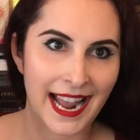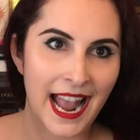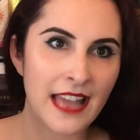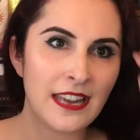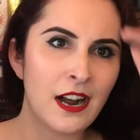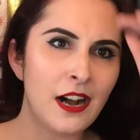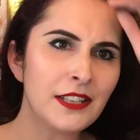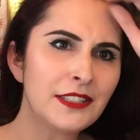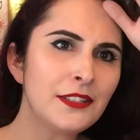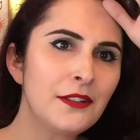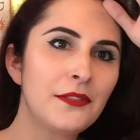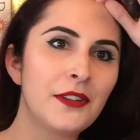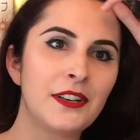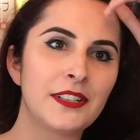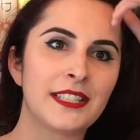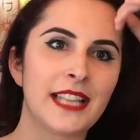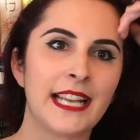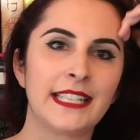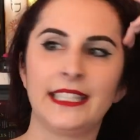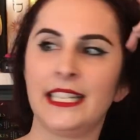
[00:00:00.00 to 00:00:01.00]
And also
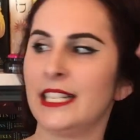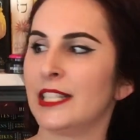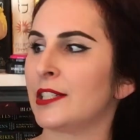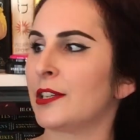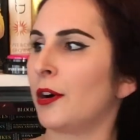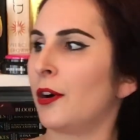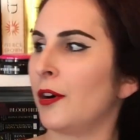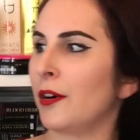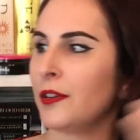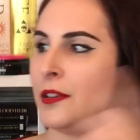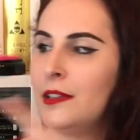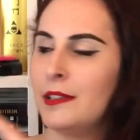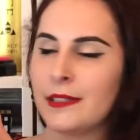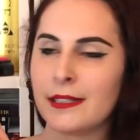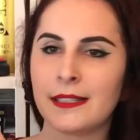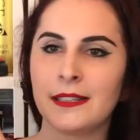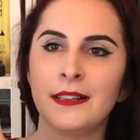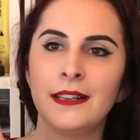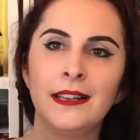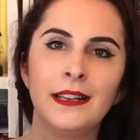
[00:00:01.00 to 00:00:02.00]
there's like these
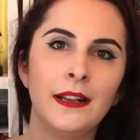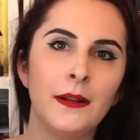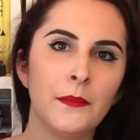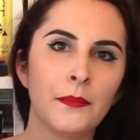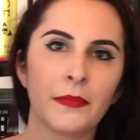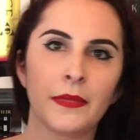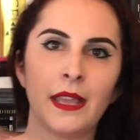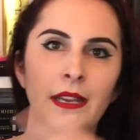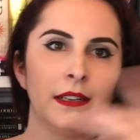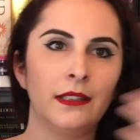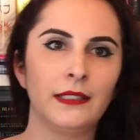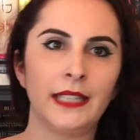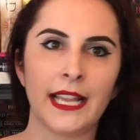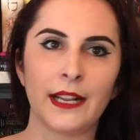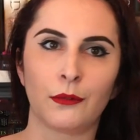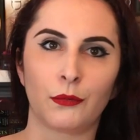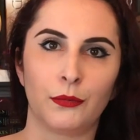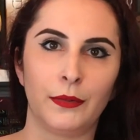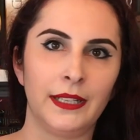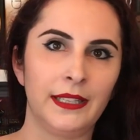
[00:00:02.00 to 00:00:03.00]
turtles that are
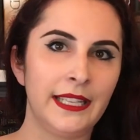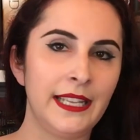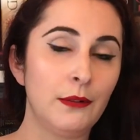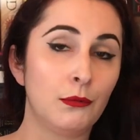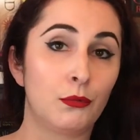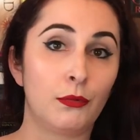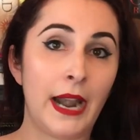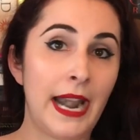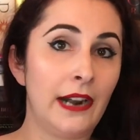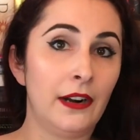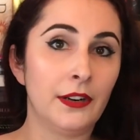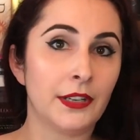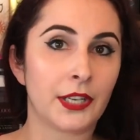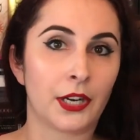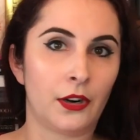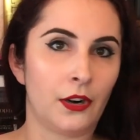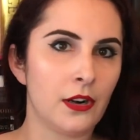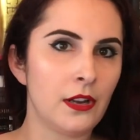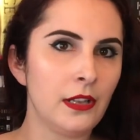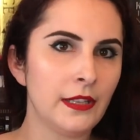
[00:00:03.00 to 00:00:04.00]
like really rare
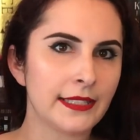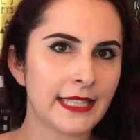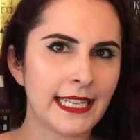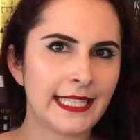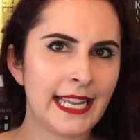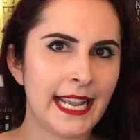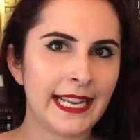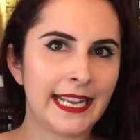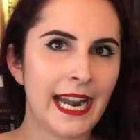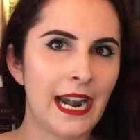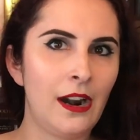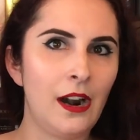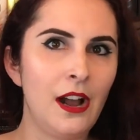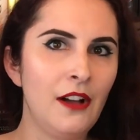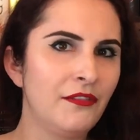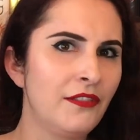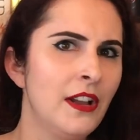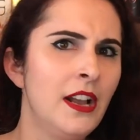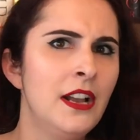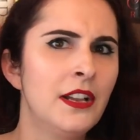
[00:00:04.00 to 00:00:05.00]
turtles they take care
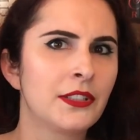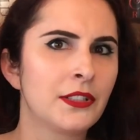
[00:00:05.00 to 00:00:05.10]
of.